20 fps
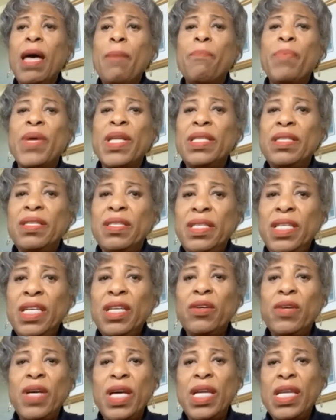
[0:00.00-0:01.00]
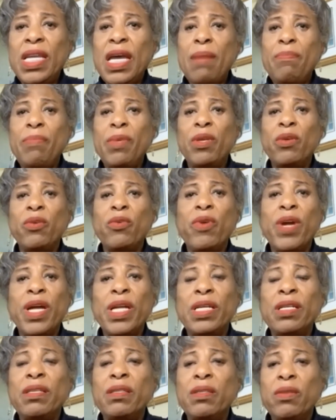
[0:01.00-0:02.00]
but still had not been
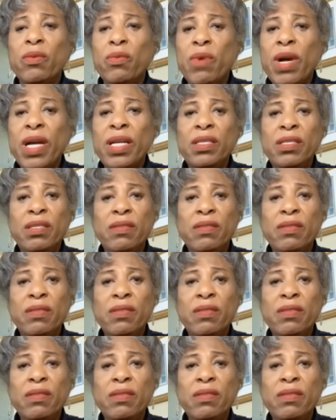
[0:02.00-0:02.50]
granted the right